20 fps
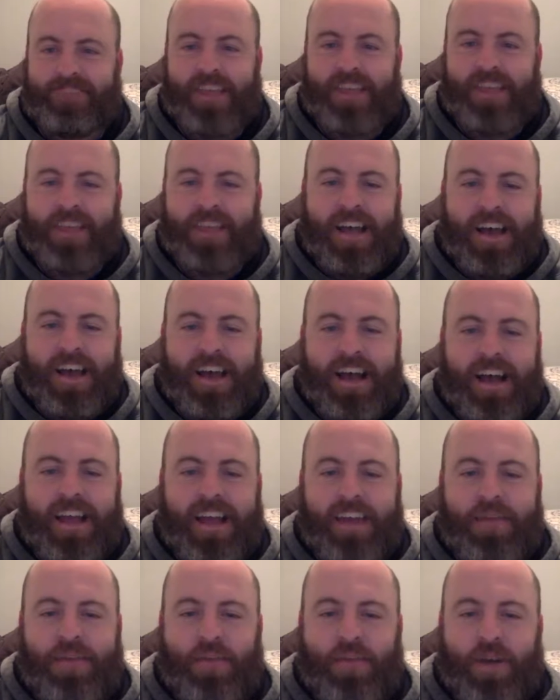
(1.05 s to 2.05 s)
Hi, and
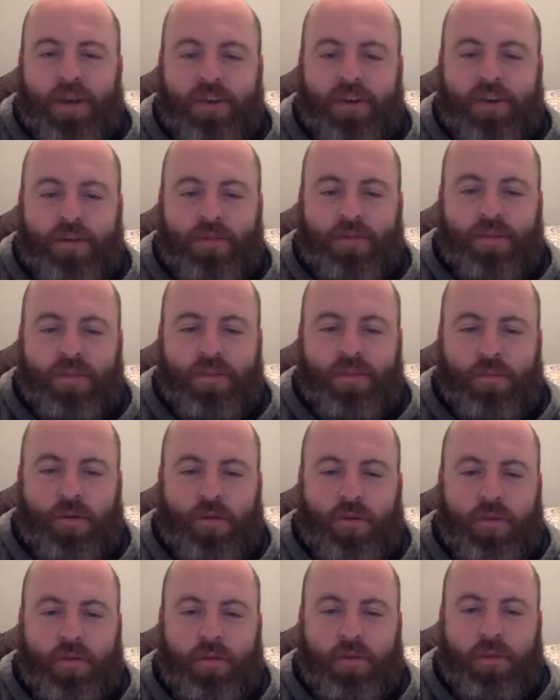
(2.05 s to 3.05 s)
welcome to the Mormon
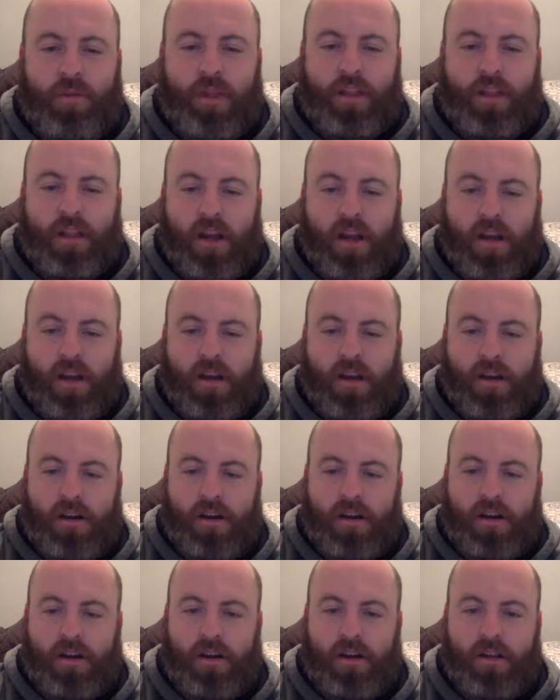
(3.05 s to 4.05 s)
Meat Locker.
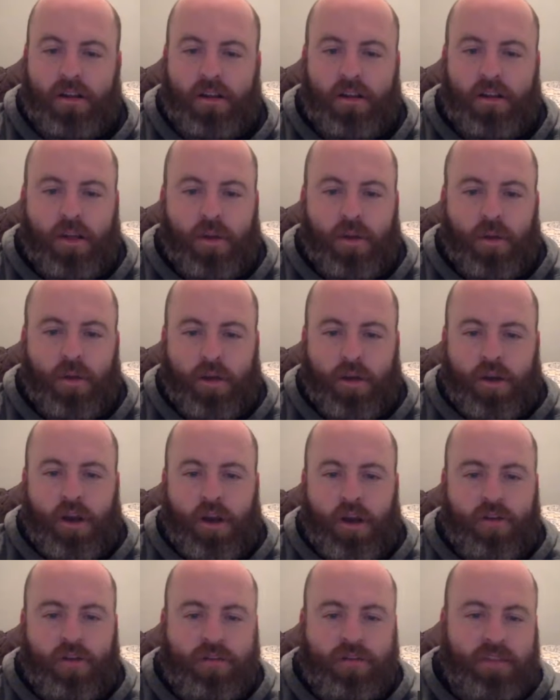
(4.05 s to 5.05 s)
We're your hosts,
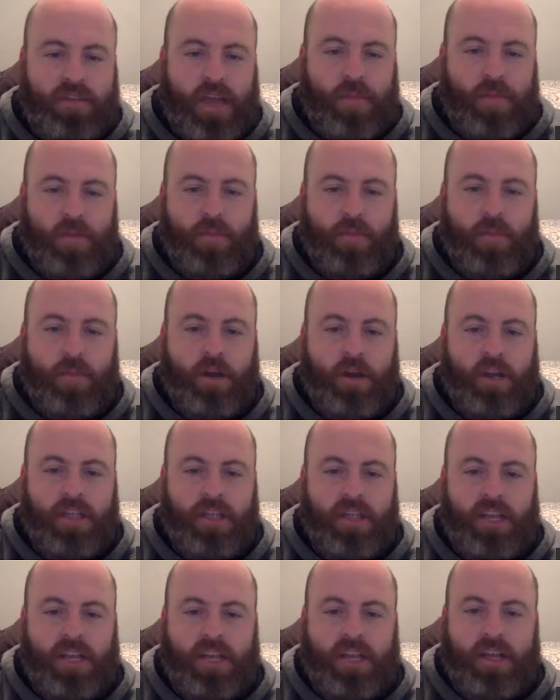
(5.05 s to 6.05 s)
Cable the Party
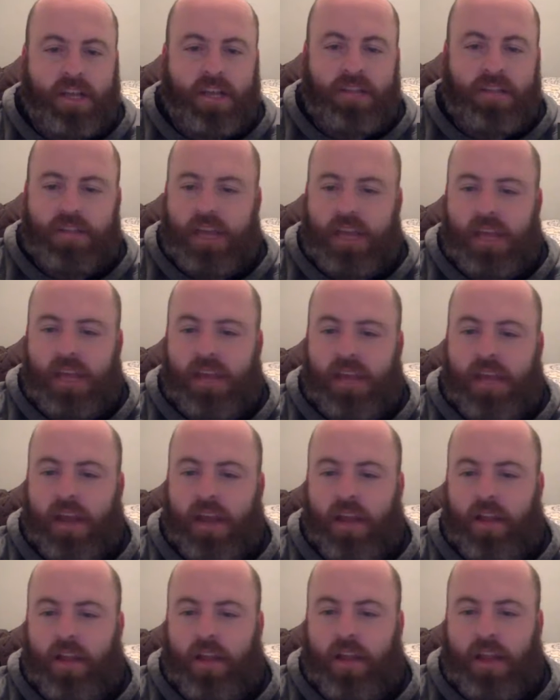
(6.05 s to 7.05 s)
Jenkins and
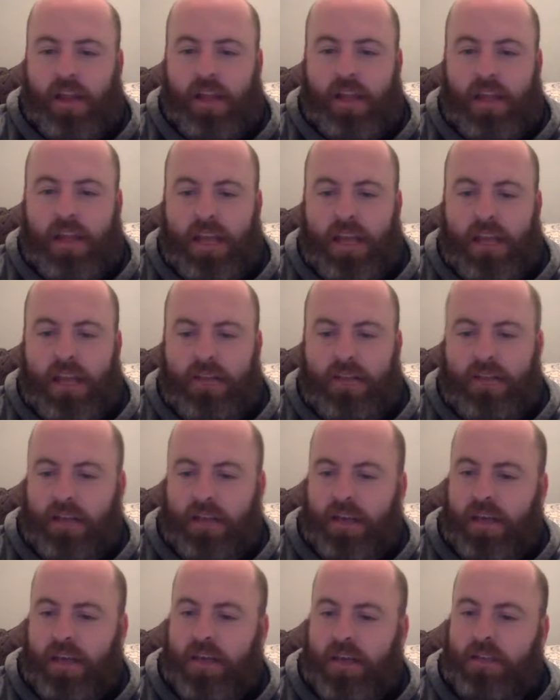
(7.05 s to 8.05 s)
Caroline Kingsley.
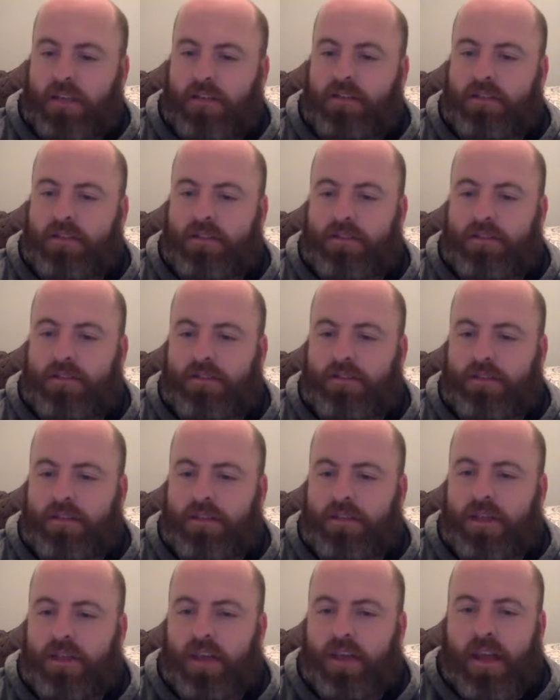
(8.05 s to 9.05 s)

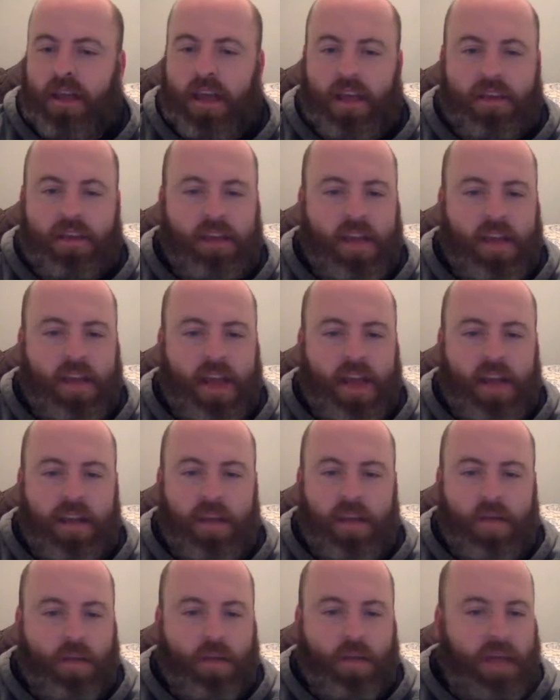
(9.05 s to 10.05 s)
And tonight we
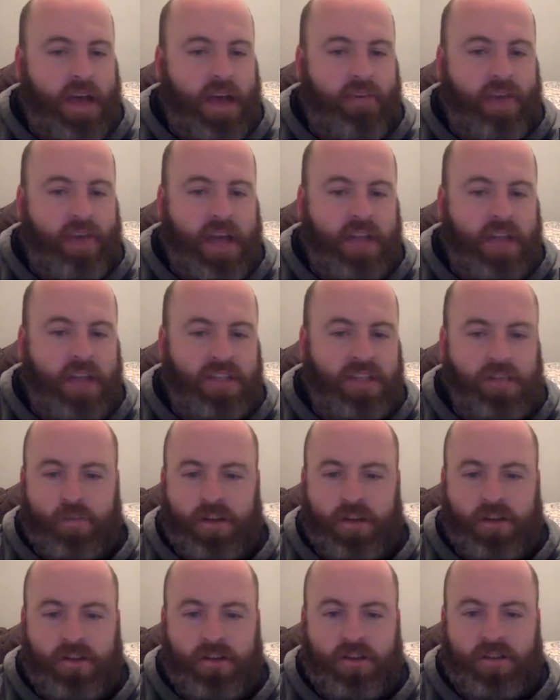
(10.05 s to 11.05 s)
have Ashley
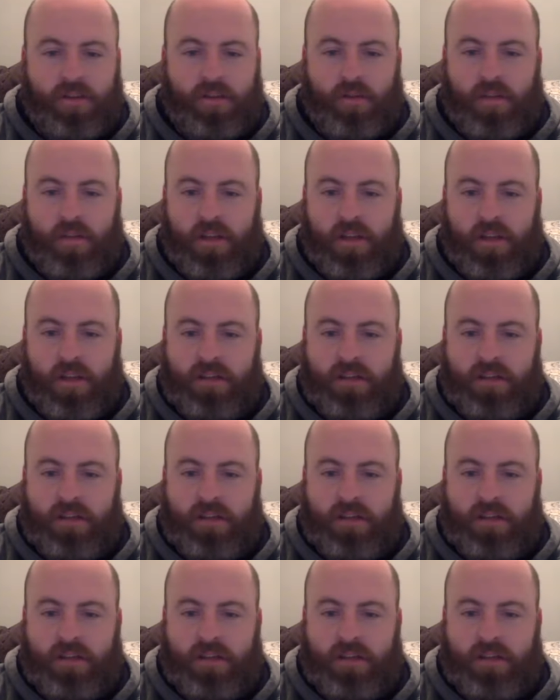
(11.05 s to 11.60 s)
Peterson with us.